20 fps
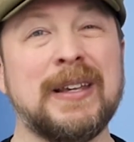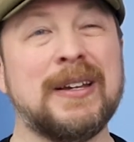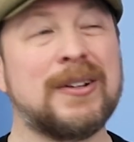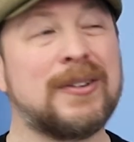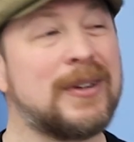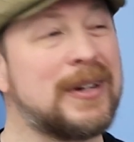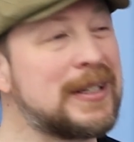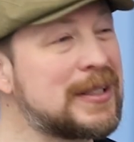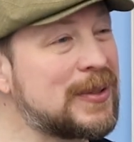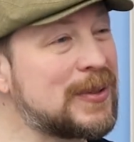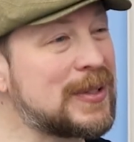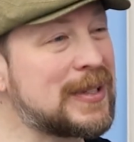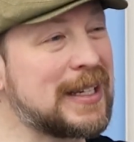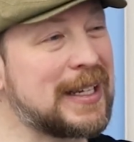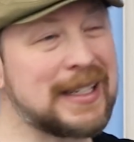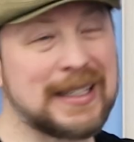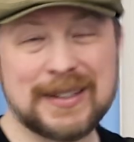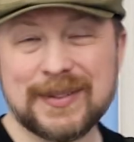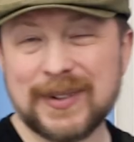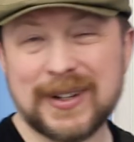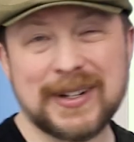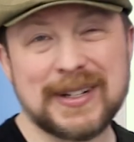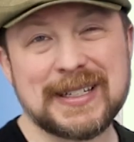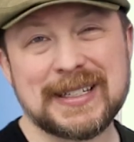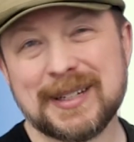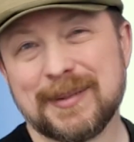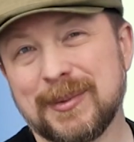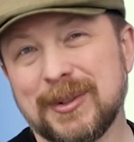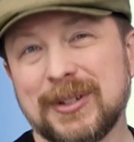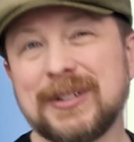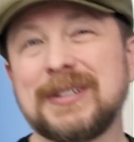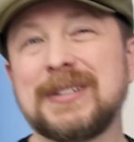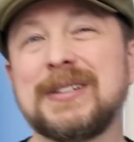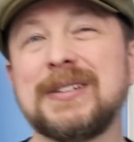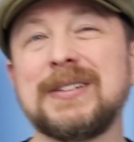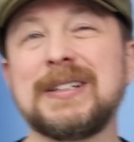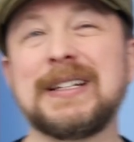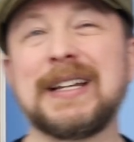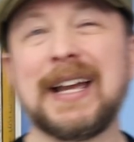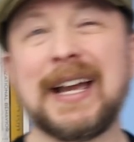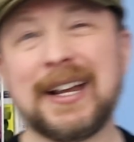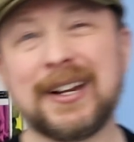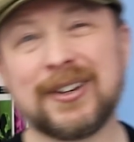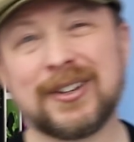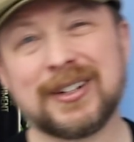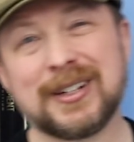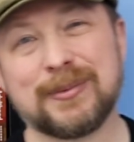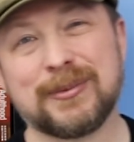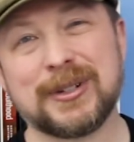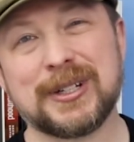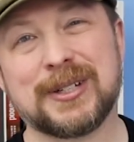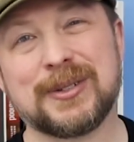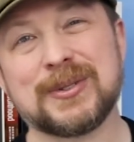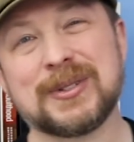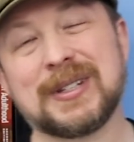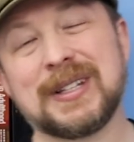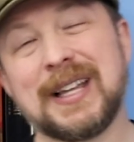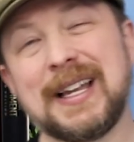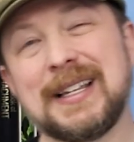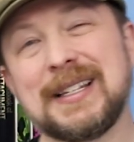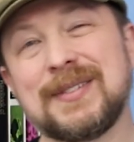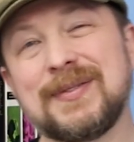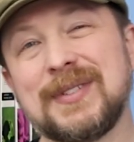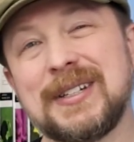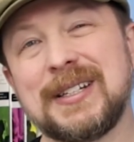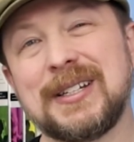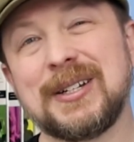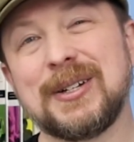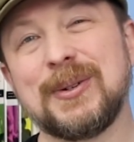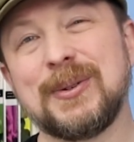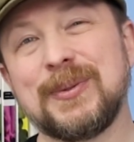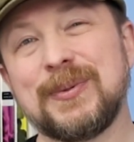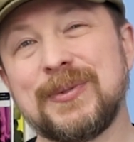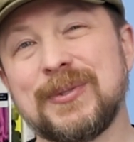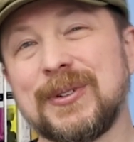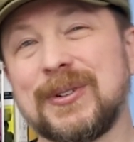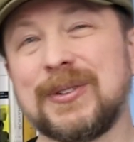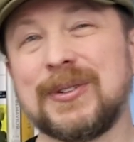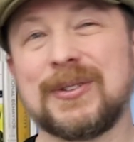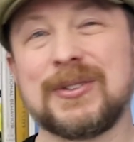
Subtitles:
Right? So it's very similar to the acronym we used last video for